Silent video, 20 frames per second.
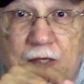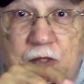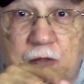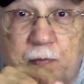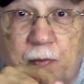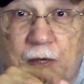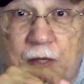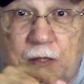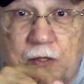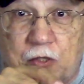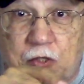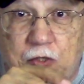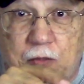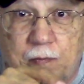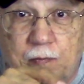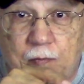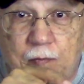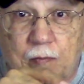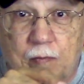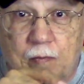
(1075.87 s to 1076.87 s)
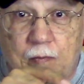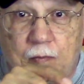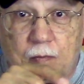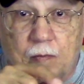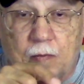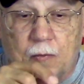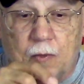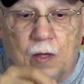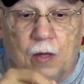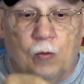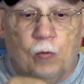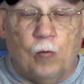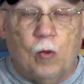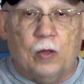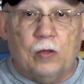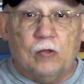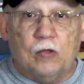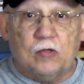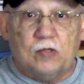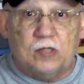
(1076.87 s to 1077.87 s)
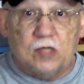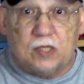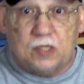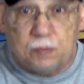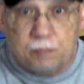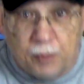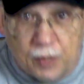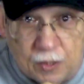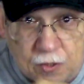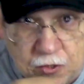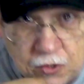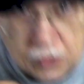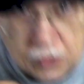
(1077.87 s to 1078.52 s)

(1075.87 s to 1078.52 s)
sponge. What does the sponge